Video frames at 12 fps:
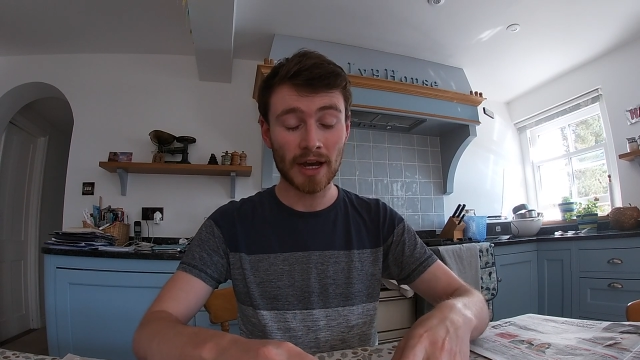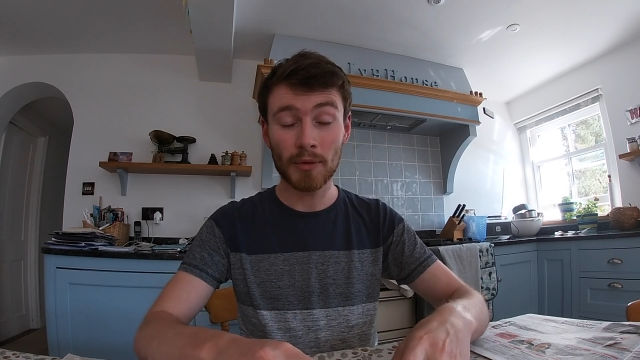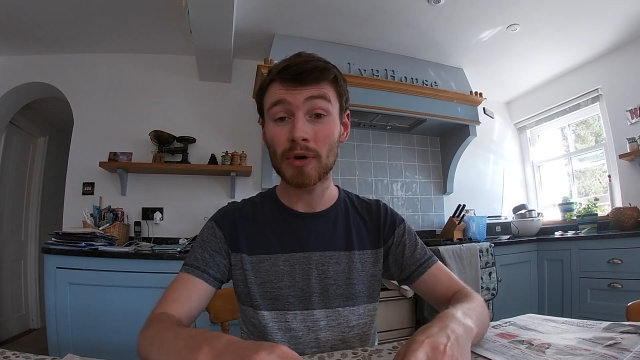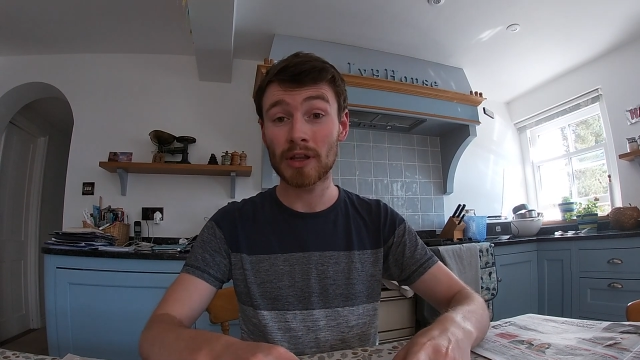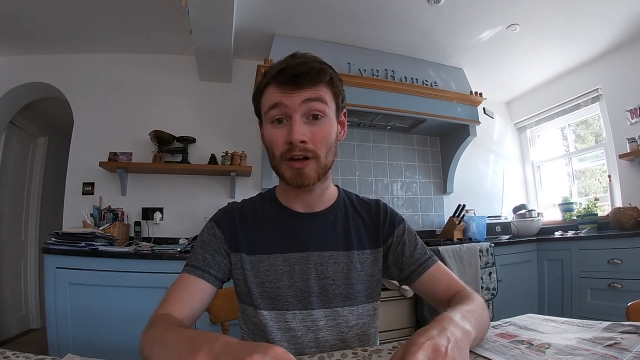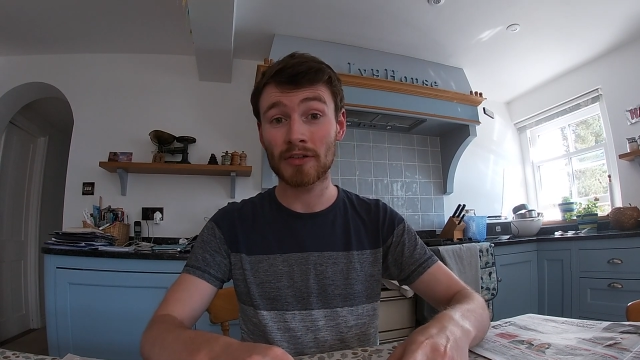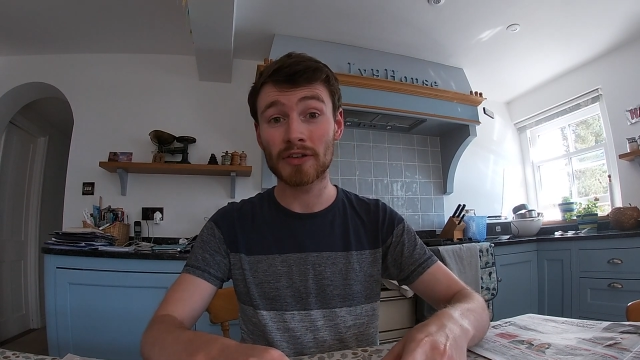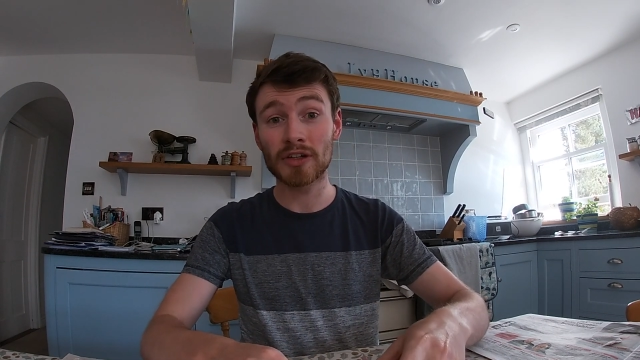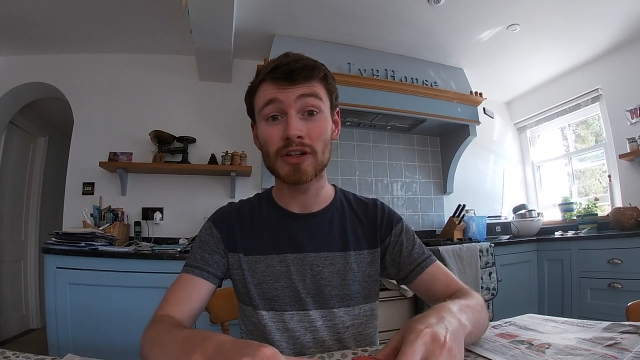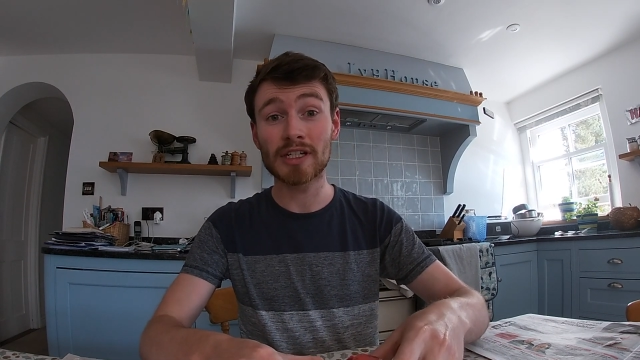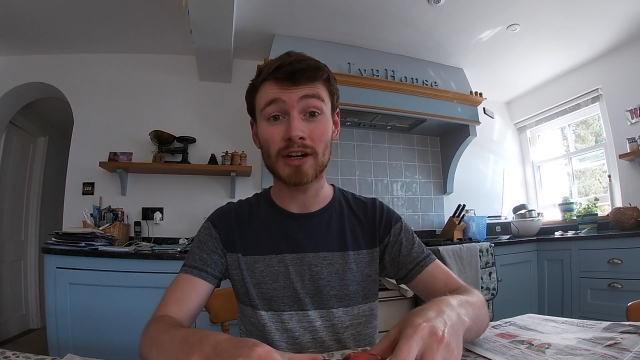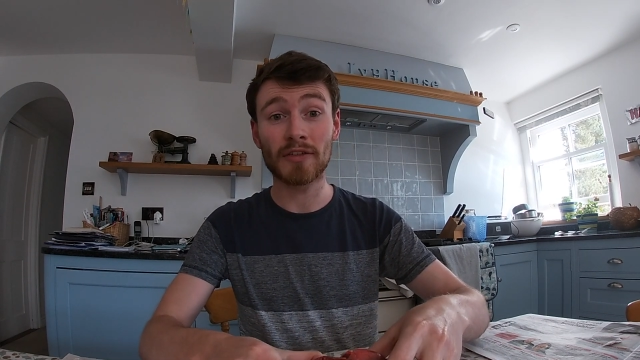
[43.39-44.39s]
And what they'll often
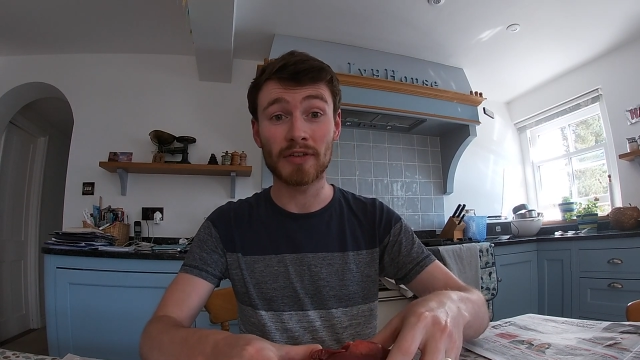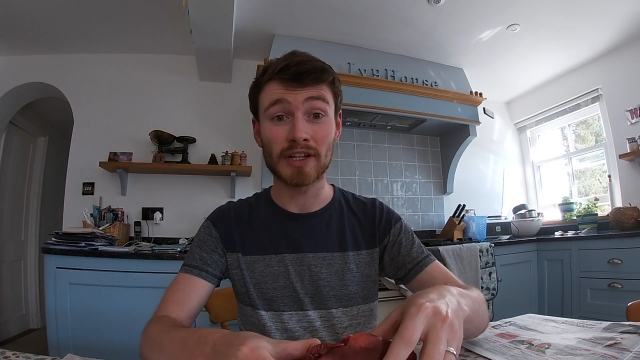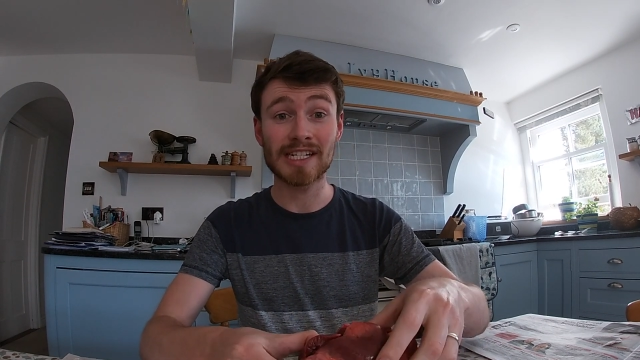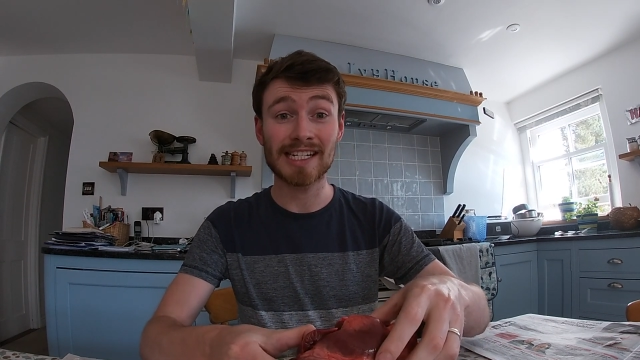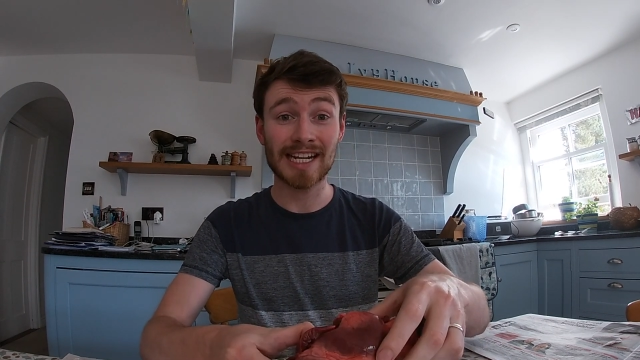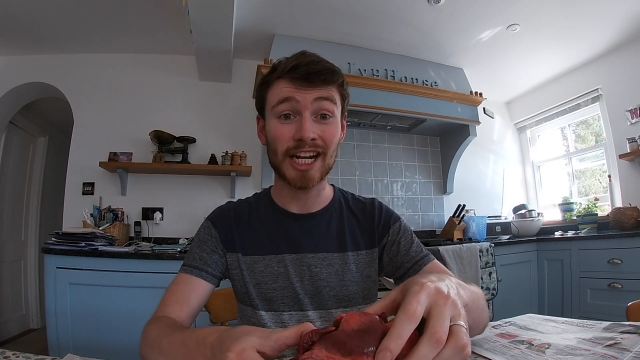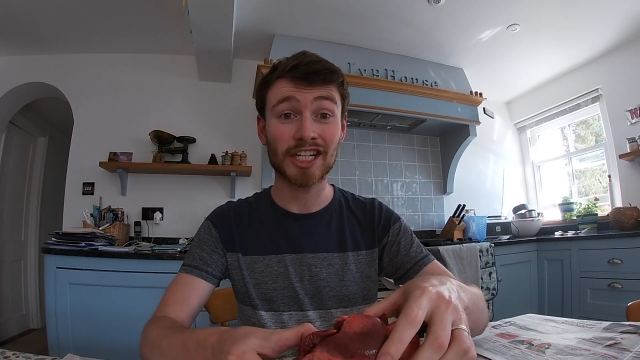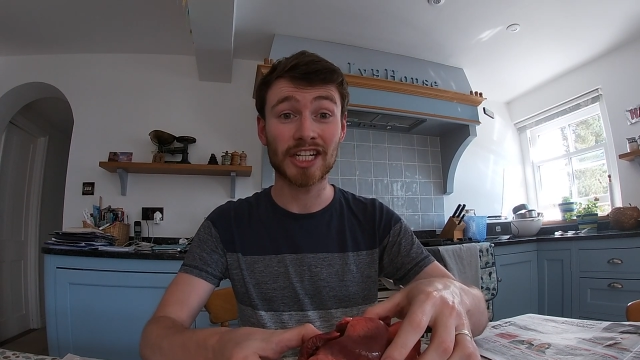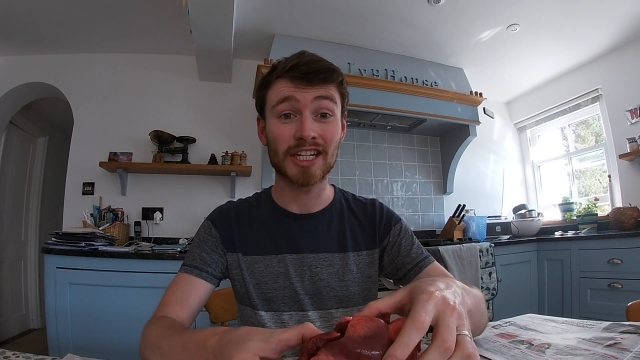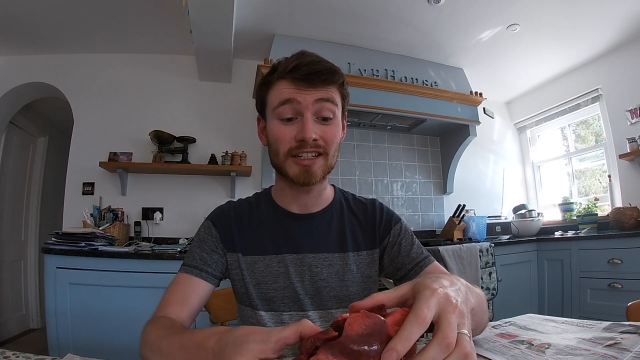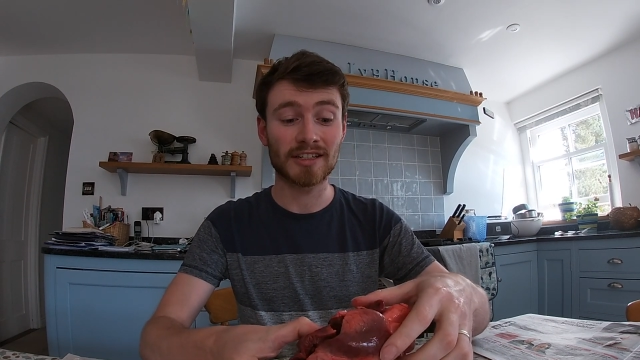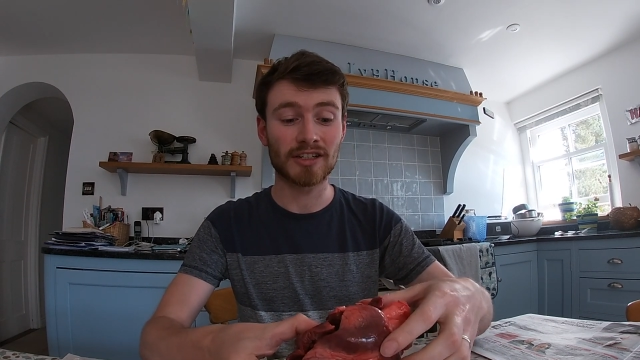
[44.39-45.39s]
do is they'll often slash
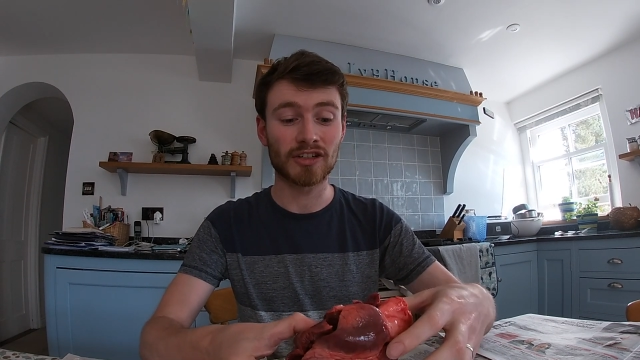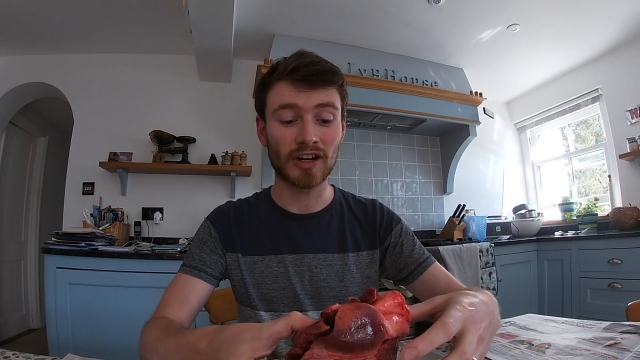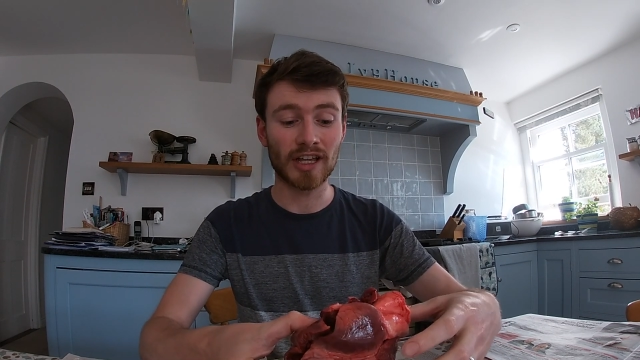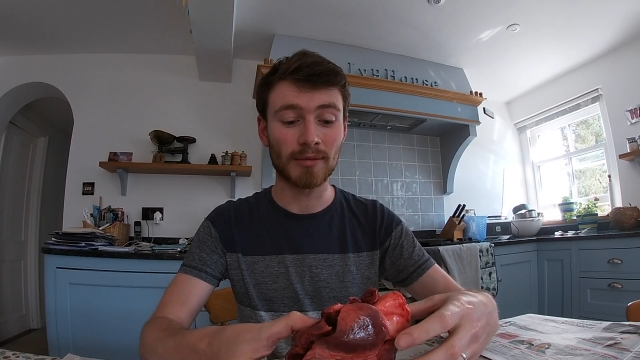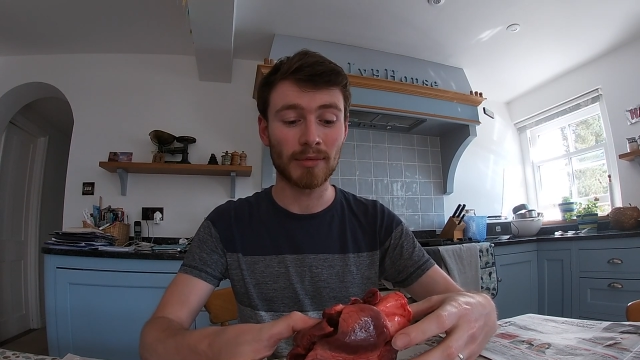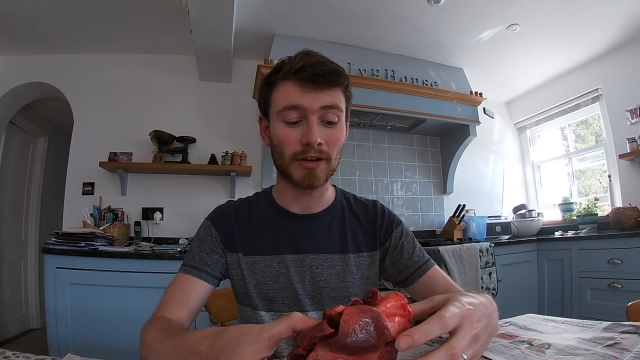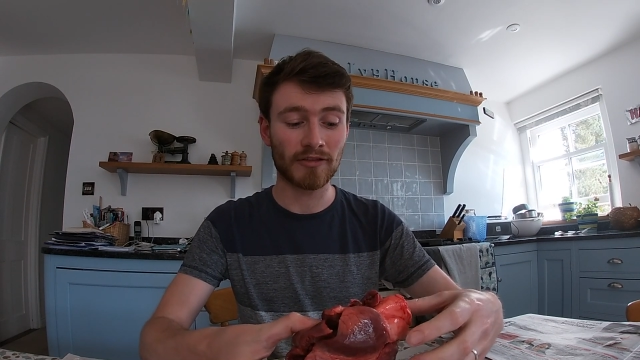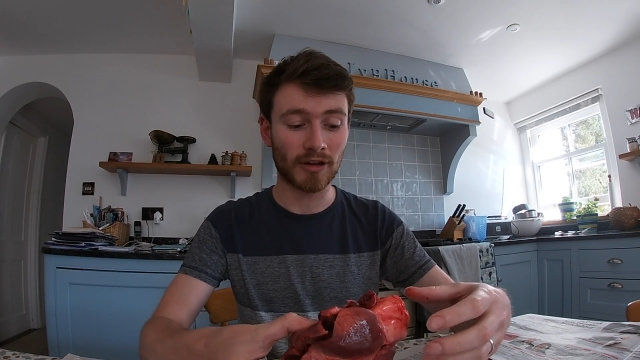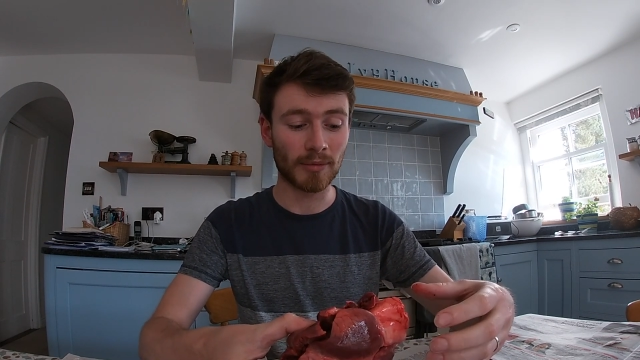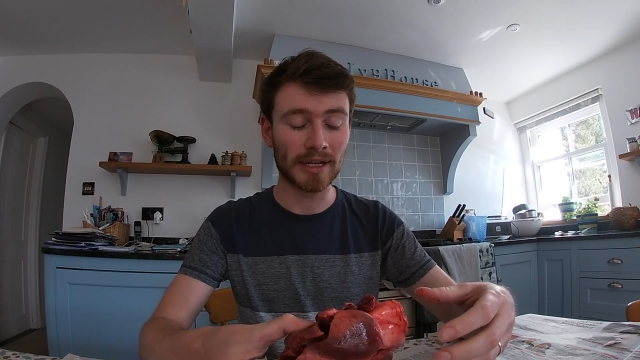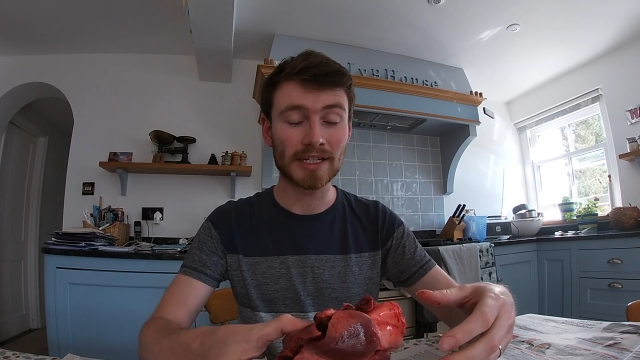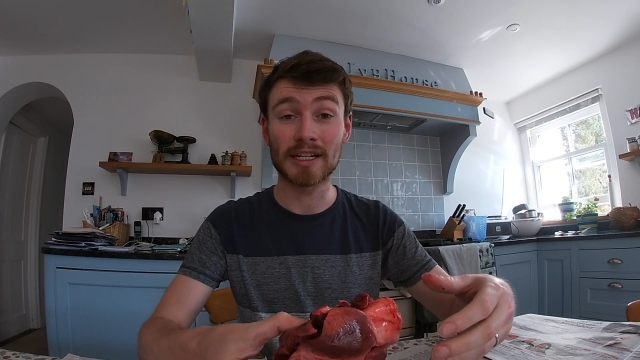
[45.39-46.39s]
it to drain the blood from it.